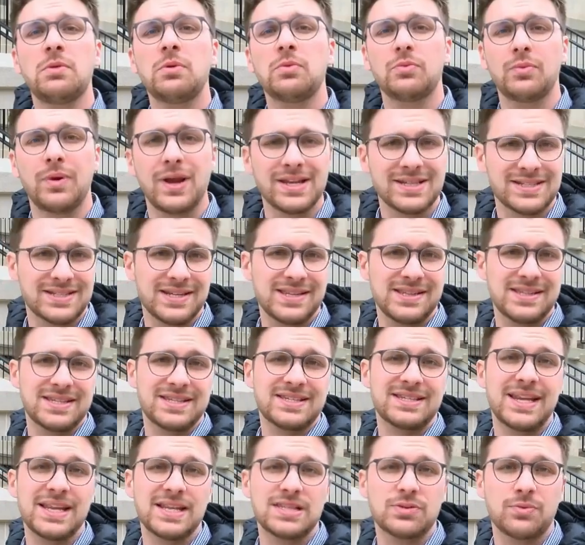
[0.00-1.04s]
the rest of
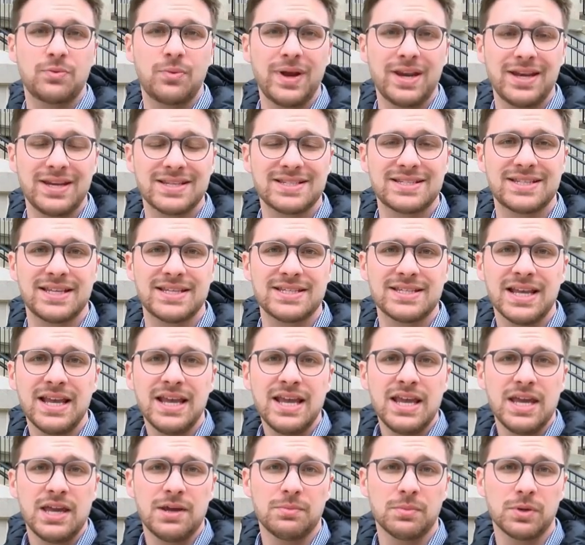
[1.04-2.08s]
the state's
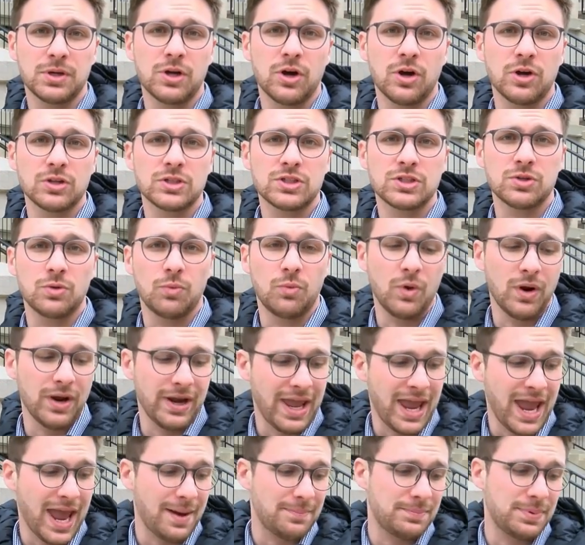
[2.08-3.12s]
witnesses in regards to
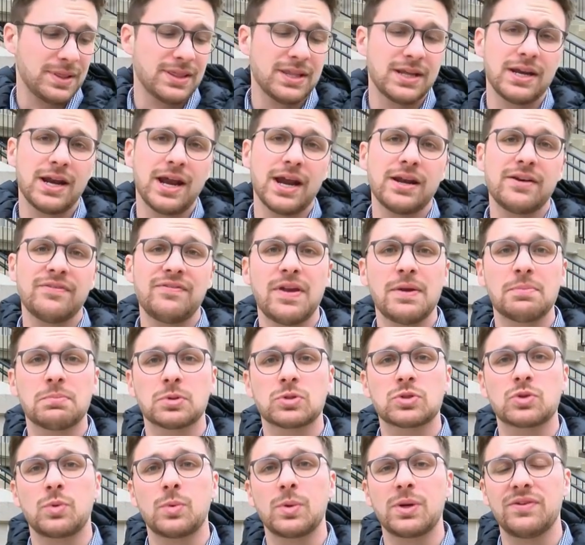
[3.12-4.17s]
what happened the night of
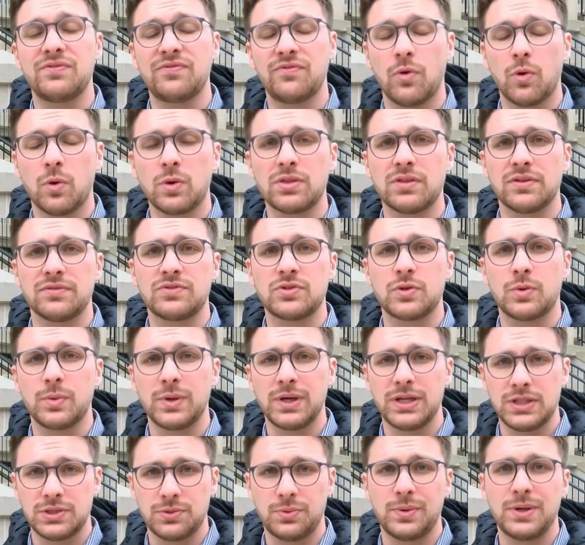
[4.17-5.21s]
April 24th of
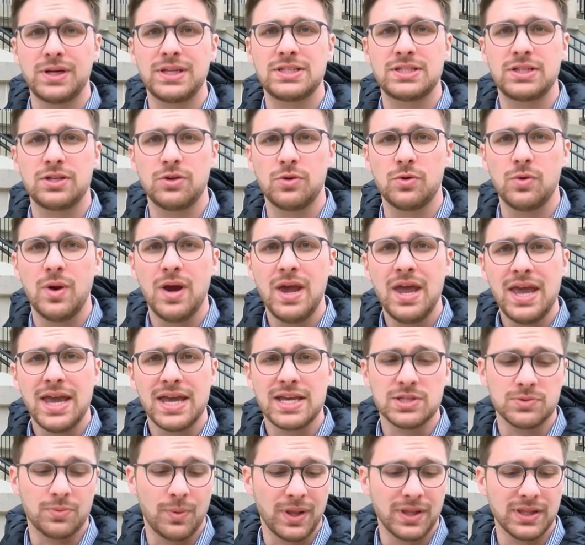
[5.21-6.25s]
2022,
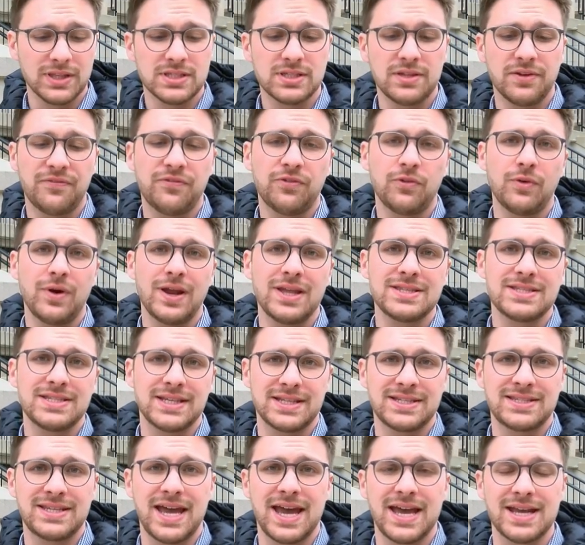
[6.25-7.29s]
as well as the
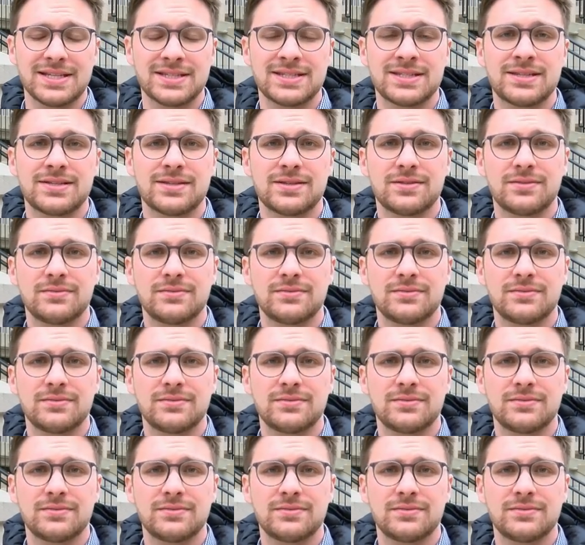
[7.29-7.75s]
forensic tests.